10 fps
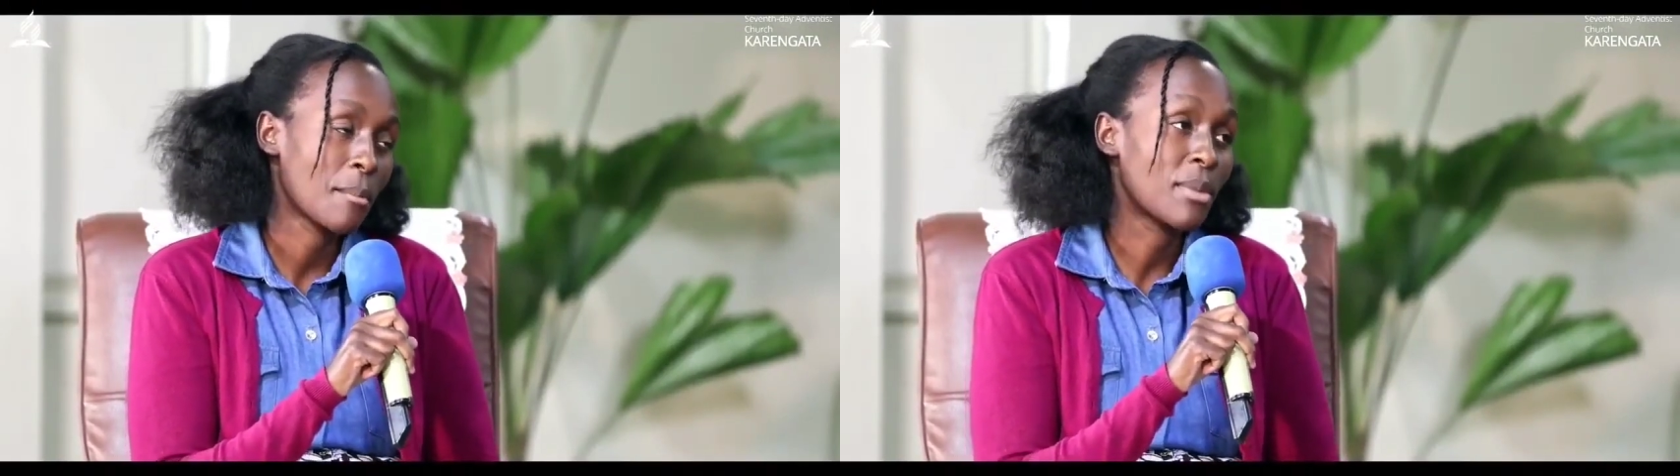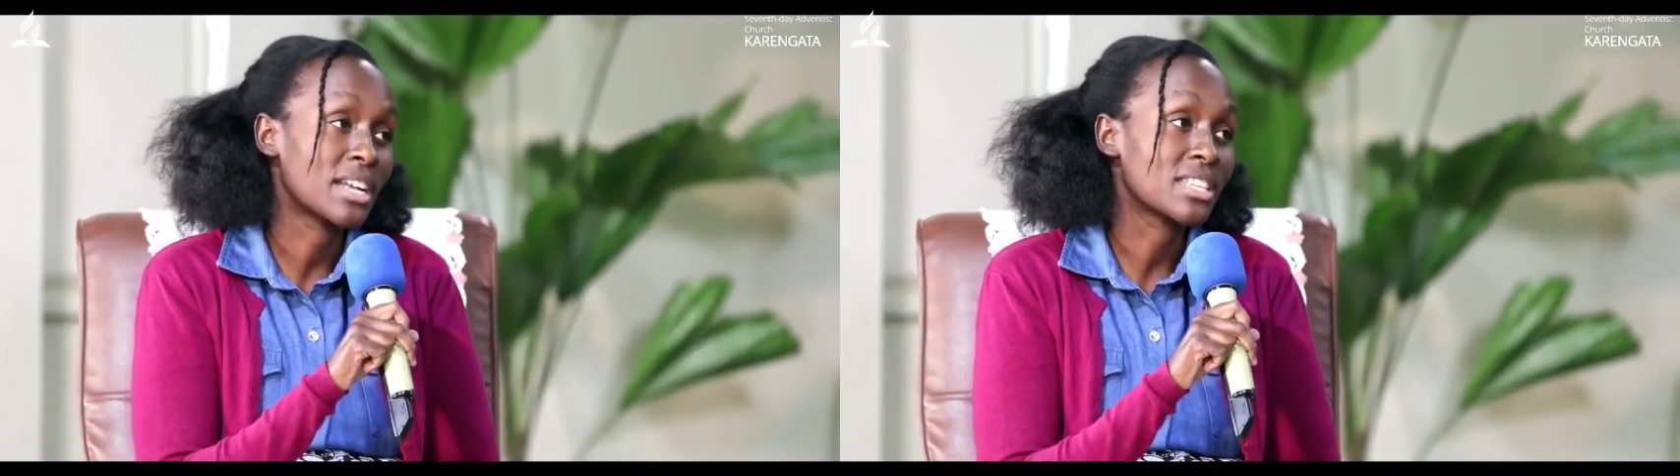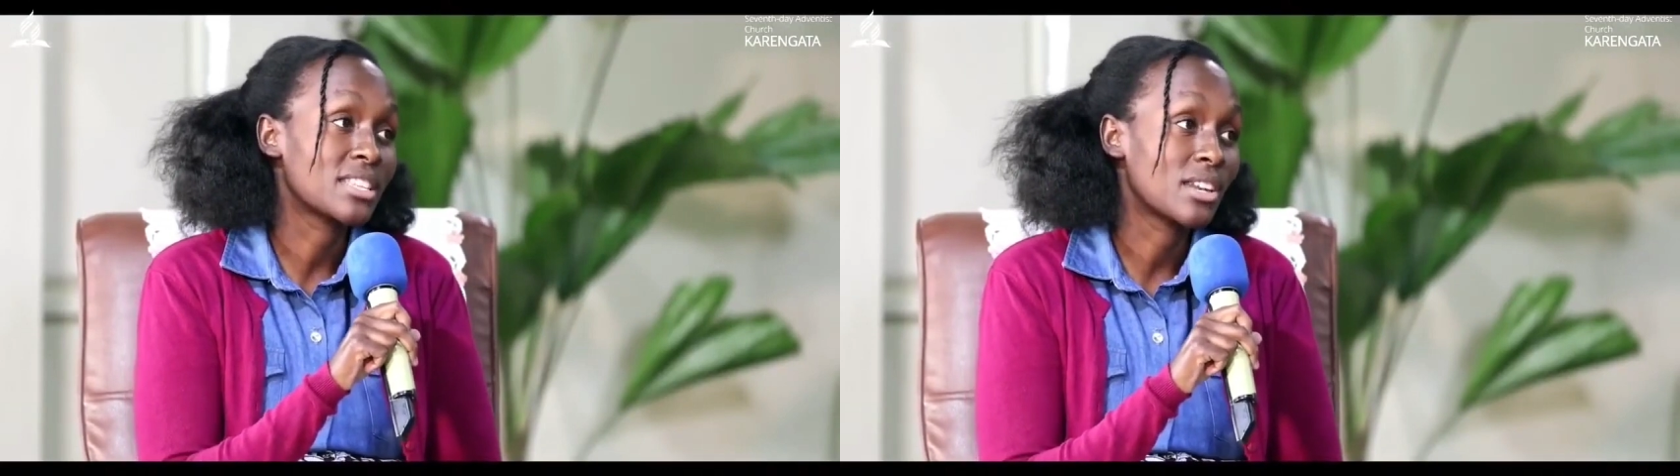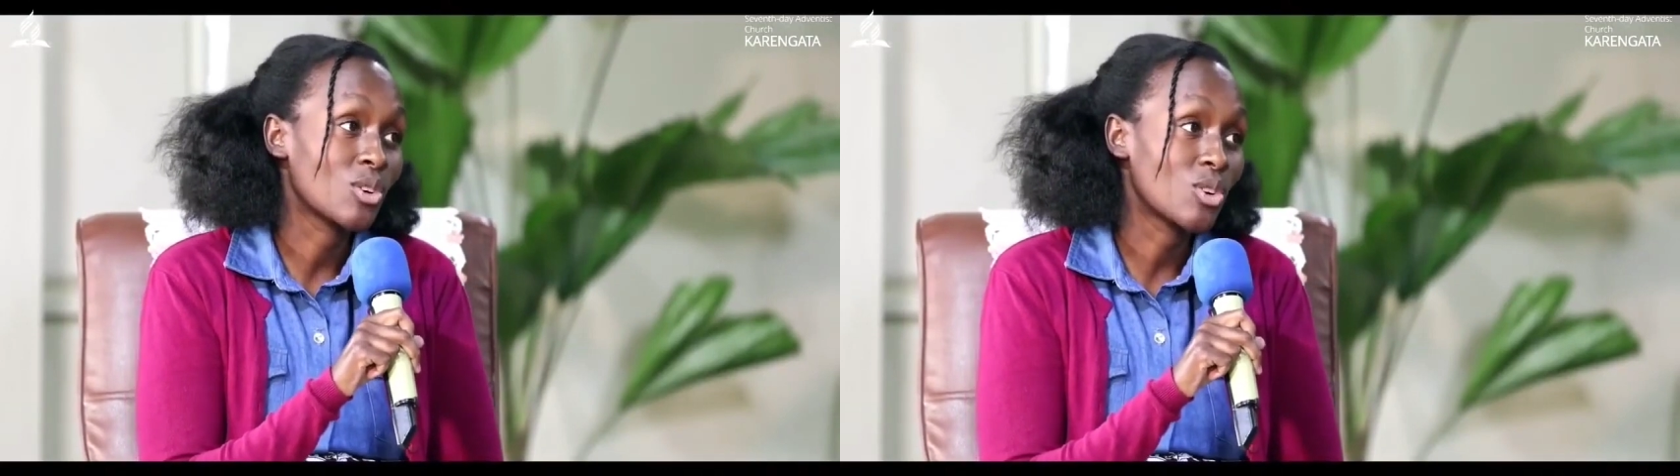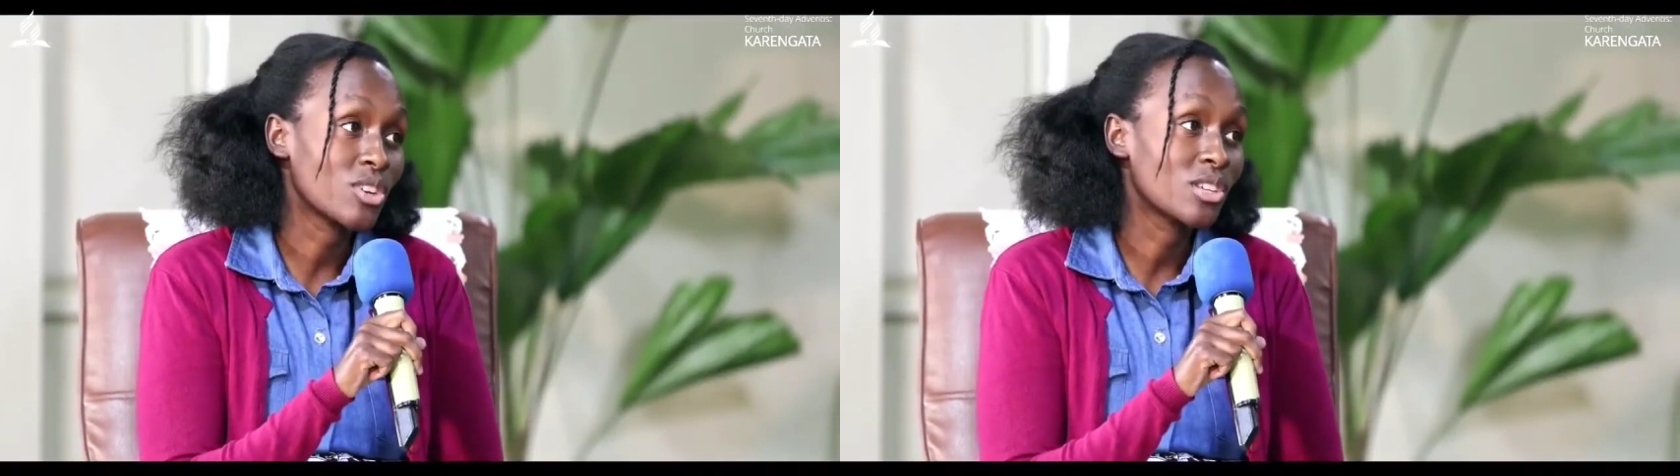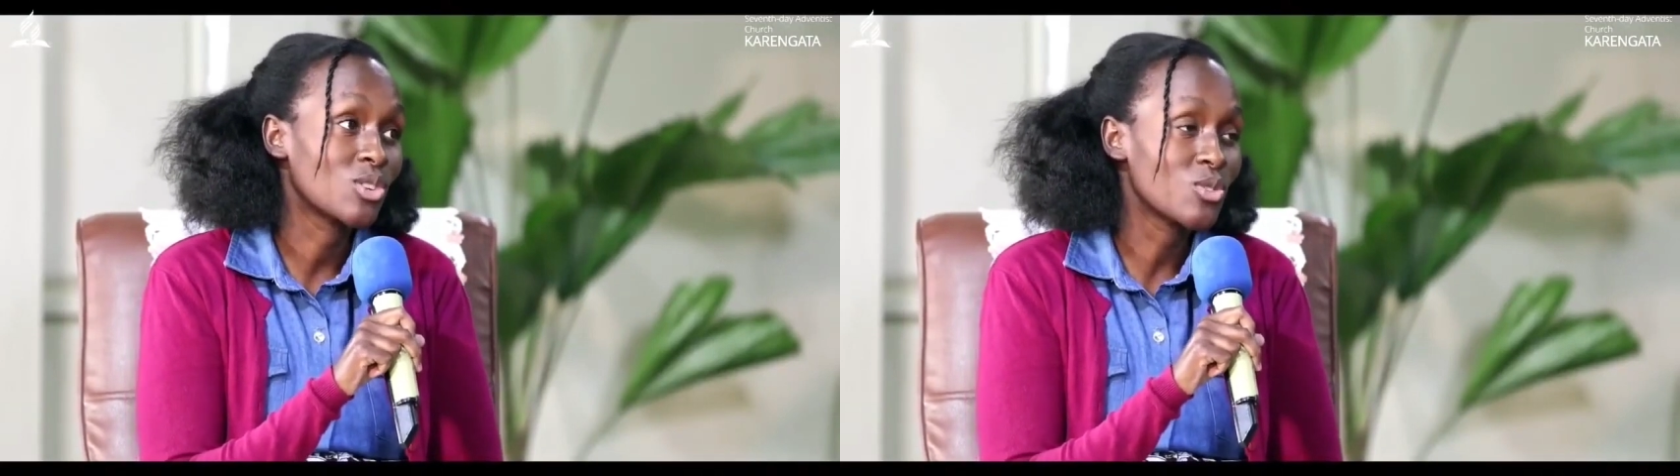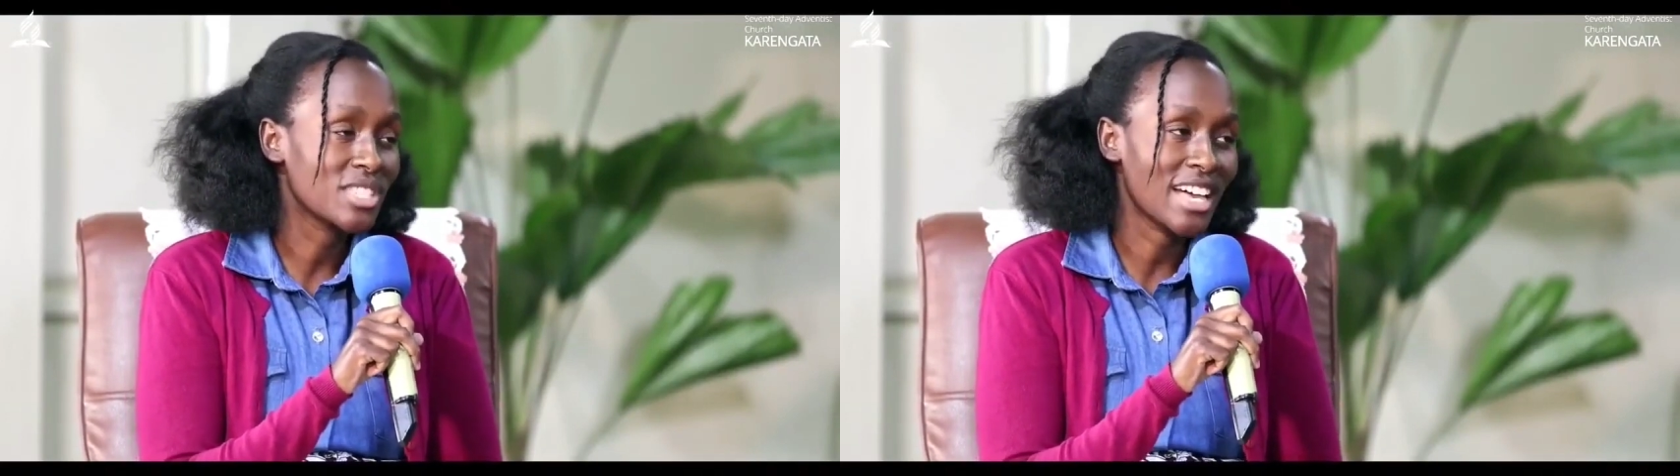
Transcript: but the Lord looks